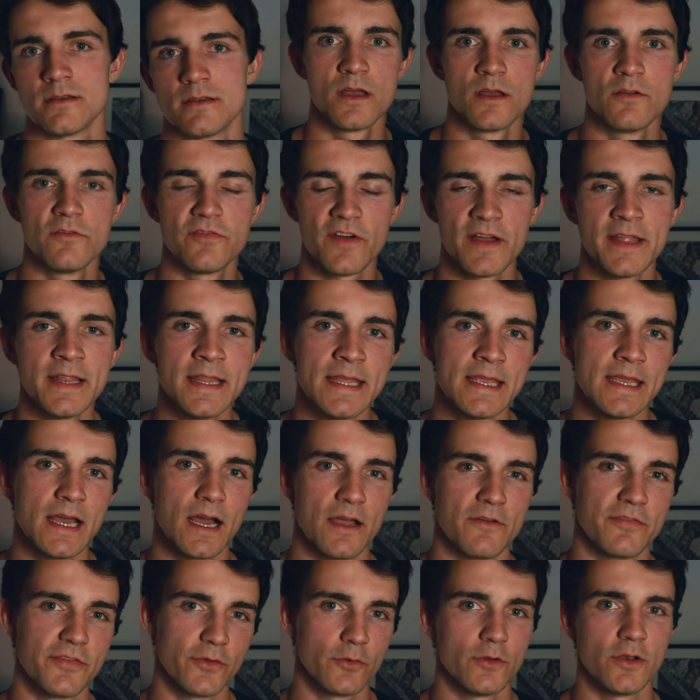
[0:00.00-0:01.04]
And finally,
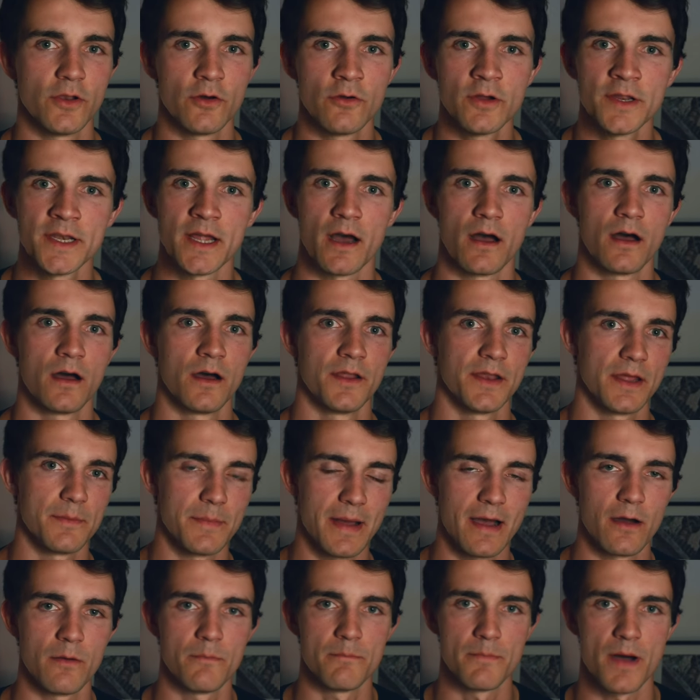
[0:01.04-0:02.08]
I've thought long and hard
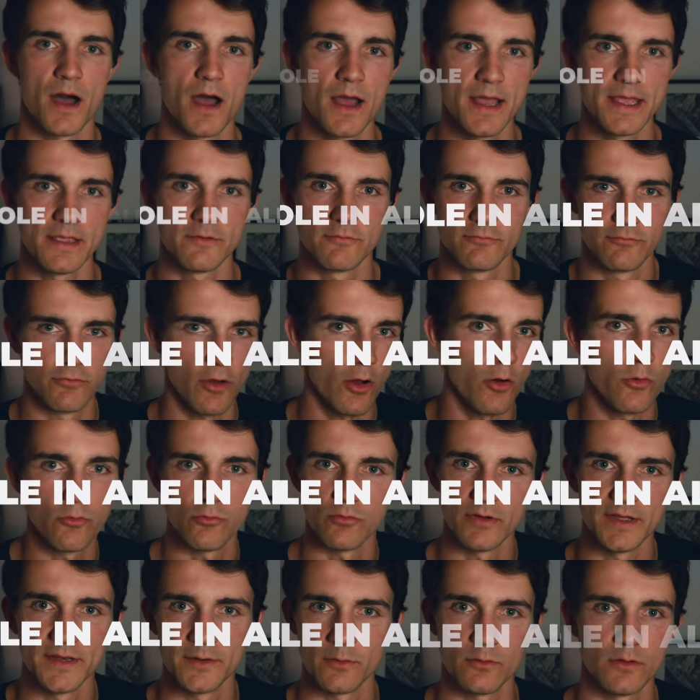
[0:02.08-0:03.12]
about my
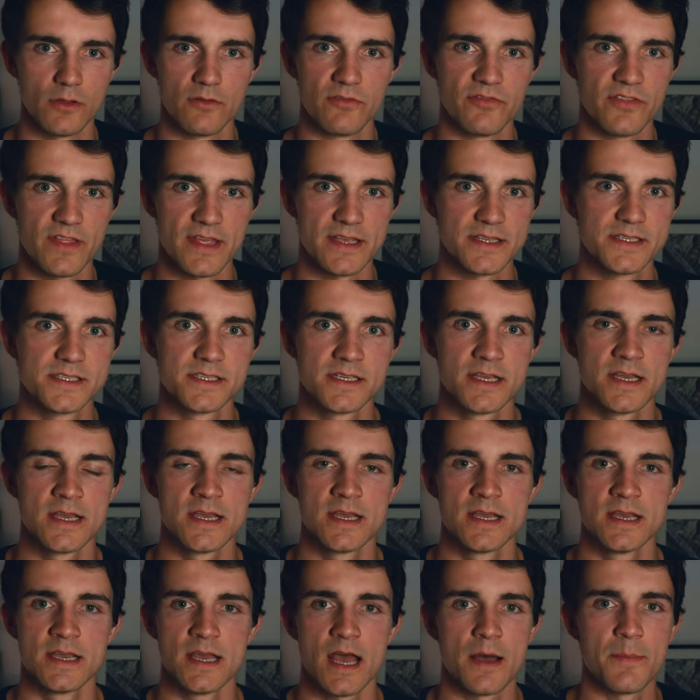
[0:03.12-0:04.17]
role in all of this,
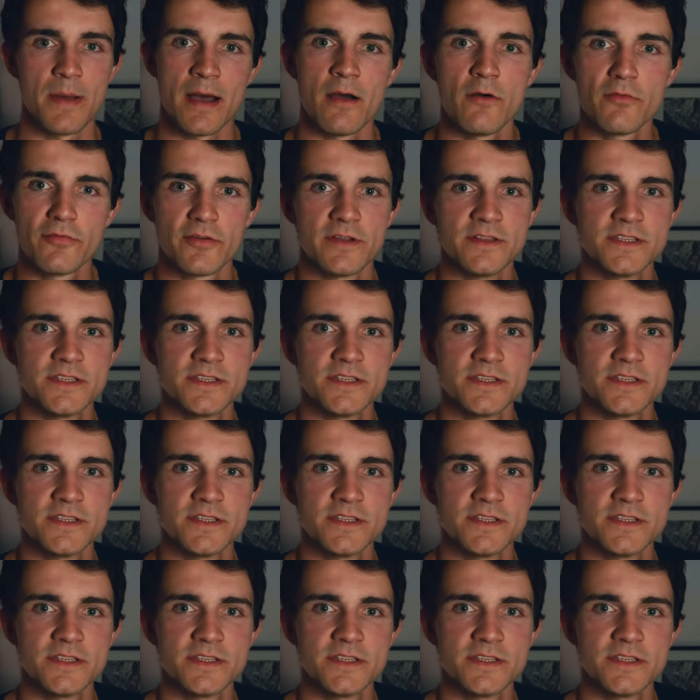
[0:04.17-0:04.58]
about, for